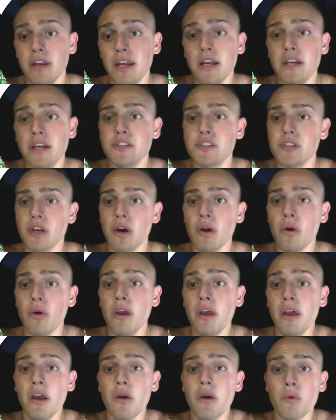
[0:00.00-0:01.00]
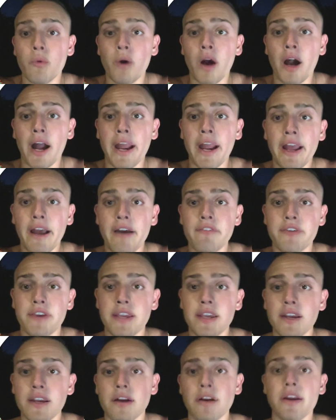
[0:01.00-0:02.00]
So what I have
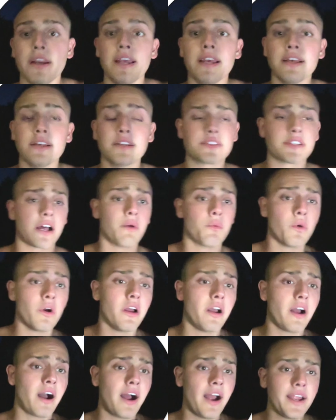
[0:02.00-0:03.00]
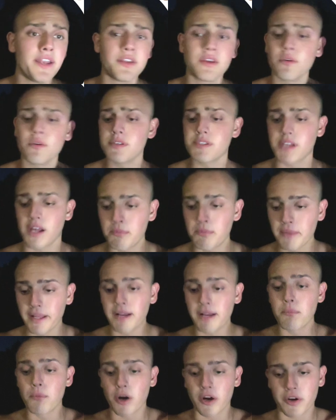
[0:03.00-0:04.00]
here is, what I do is I'm like
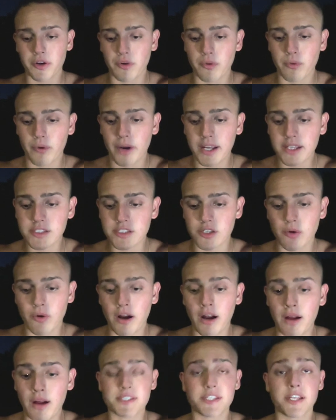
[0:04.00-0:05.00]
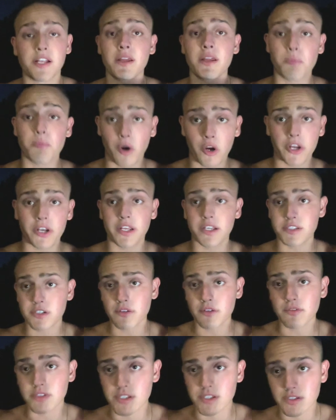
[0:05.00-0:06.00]
a marketer, right? So I'm selling marketing
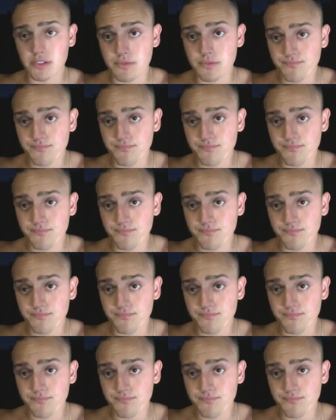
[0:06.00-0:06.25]
services.